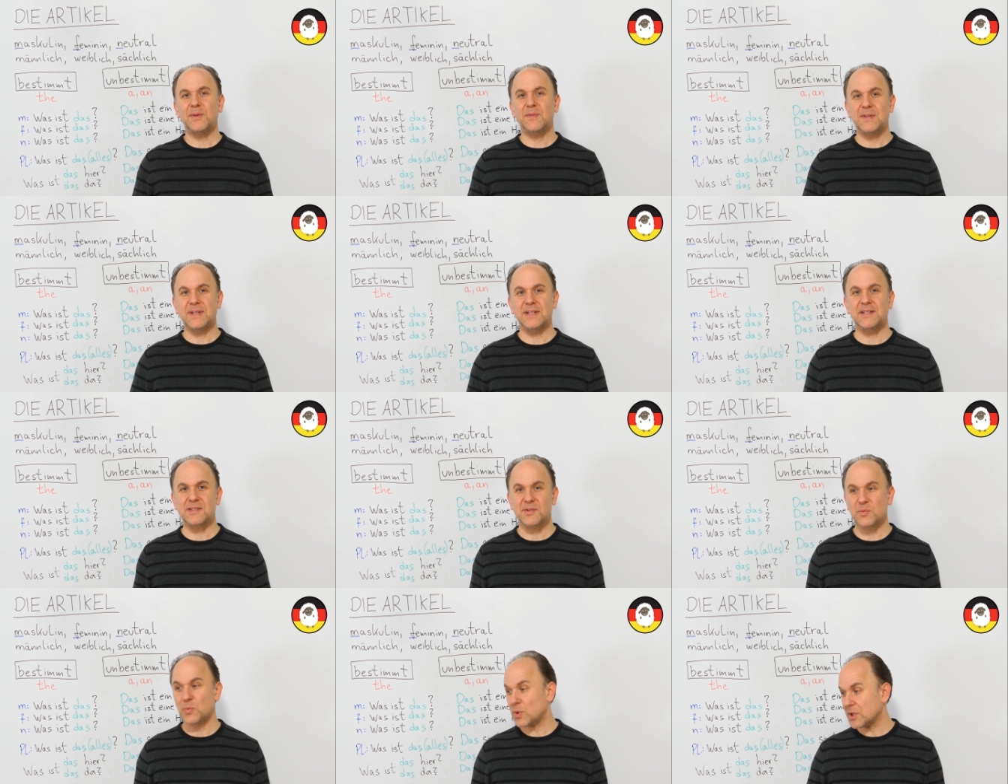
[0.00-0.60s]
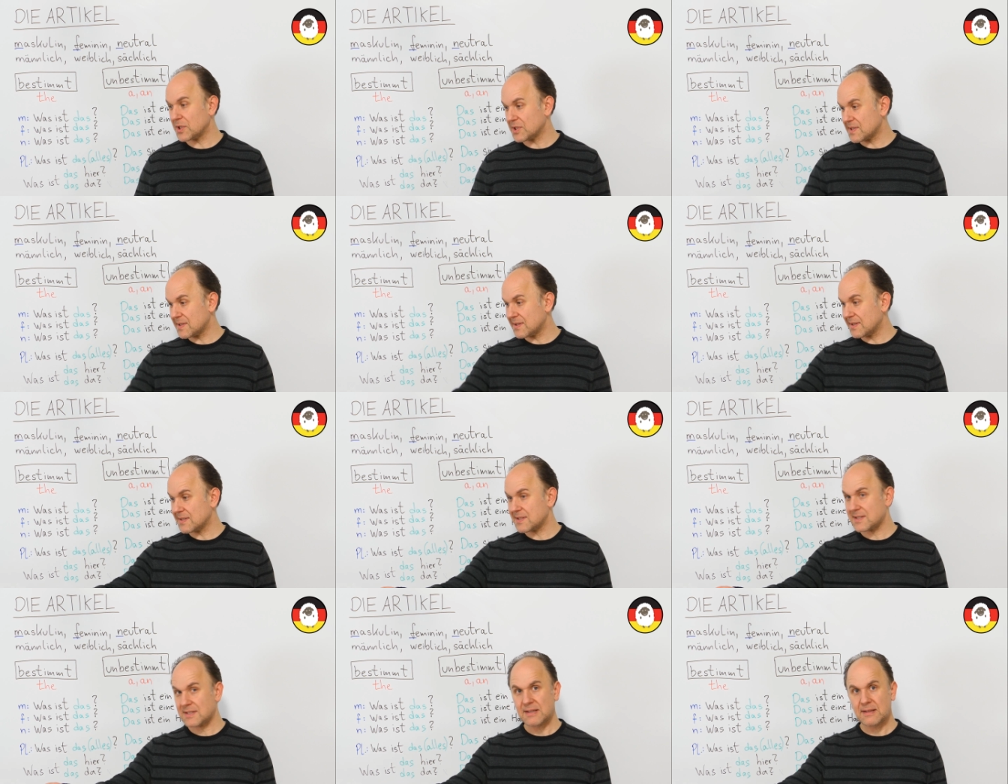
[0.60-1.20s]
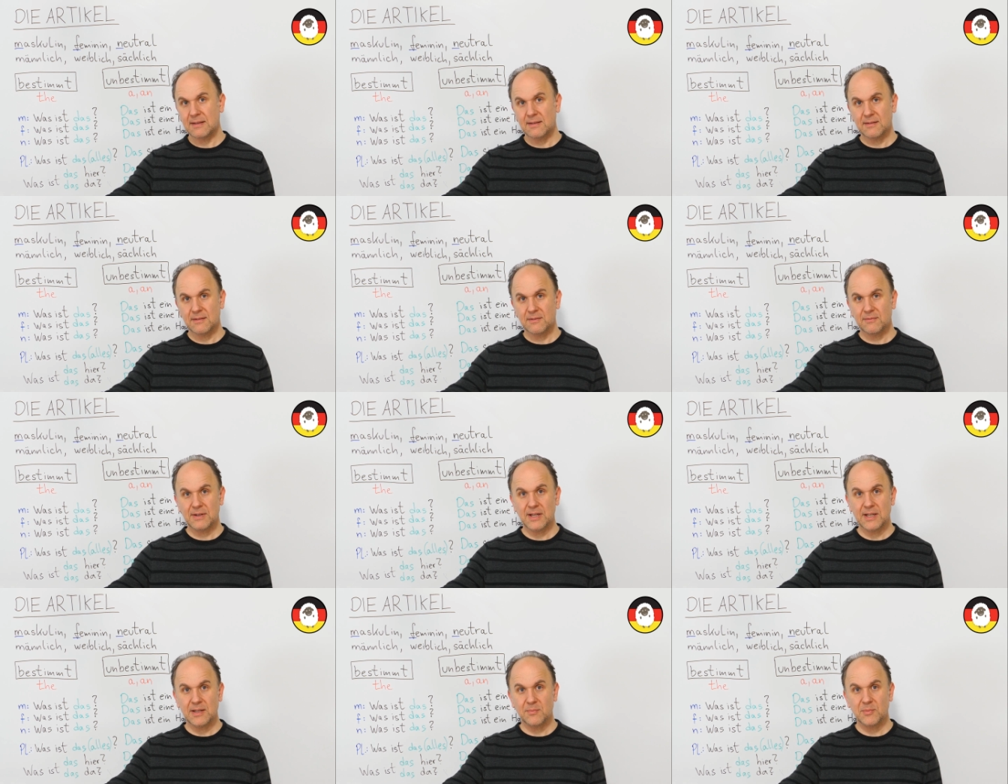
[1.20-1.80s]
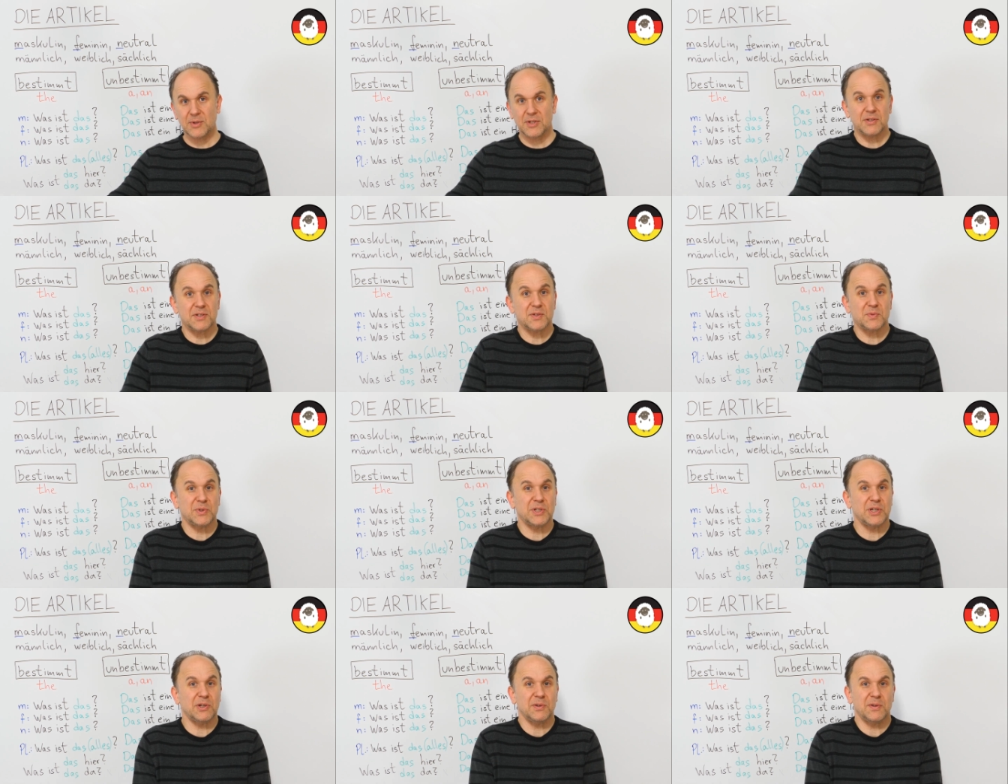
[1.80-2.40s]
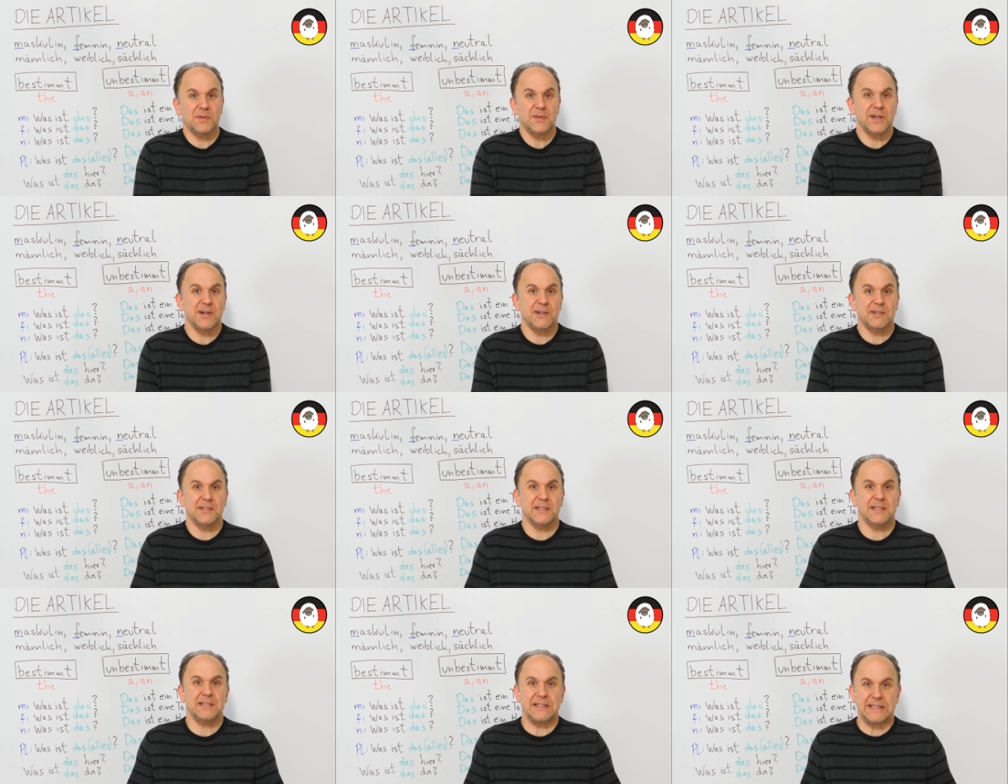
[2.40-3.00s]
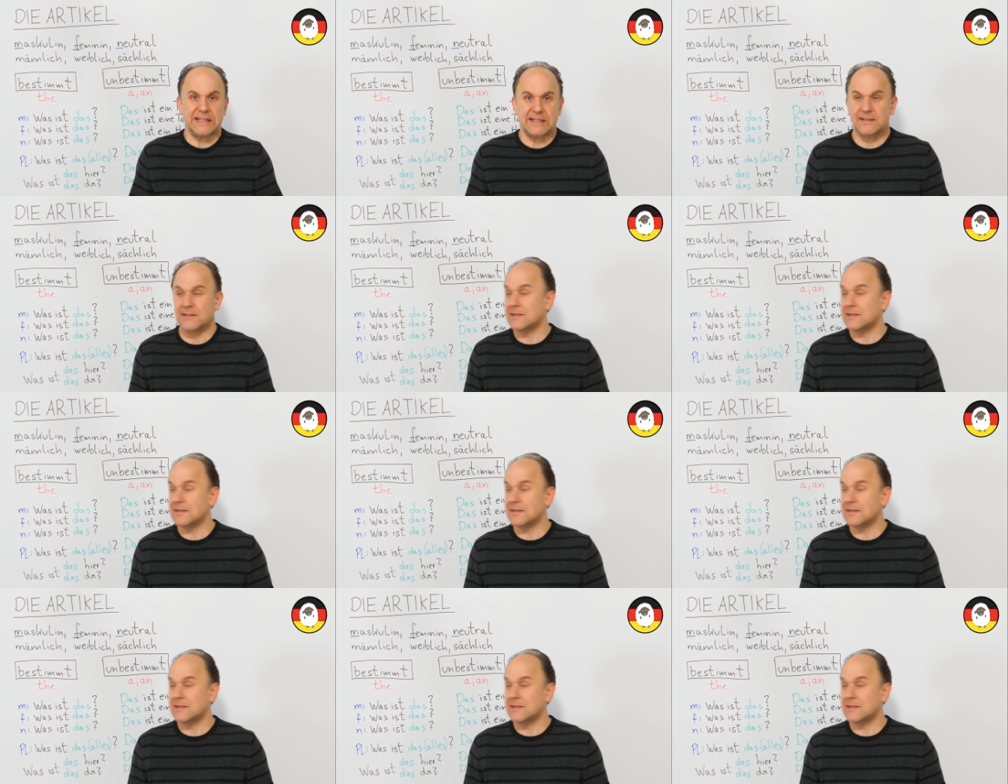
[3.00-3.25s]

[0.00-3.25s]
about things? What is this? Right? Because we don't know the article